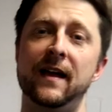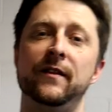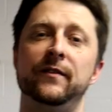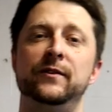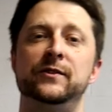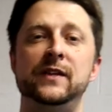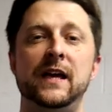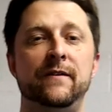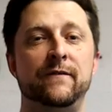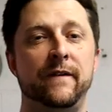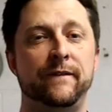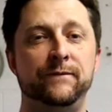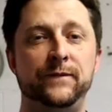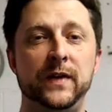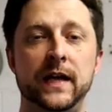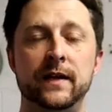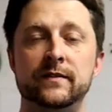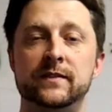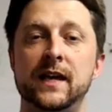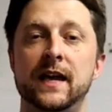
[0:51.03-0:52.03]
out there is having a
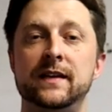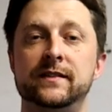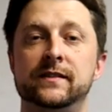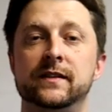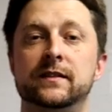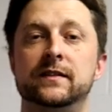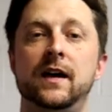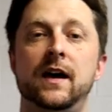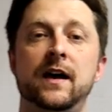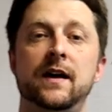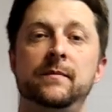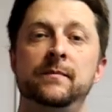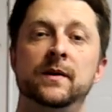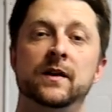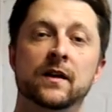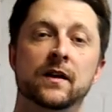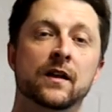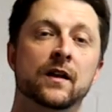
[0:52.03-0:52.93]
fantastic time.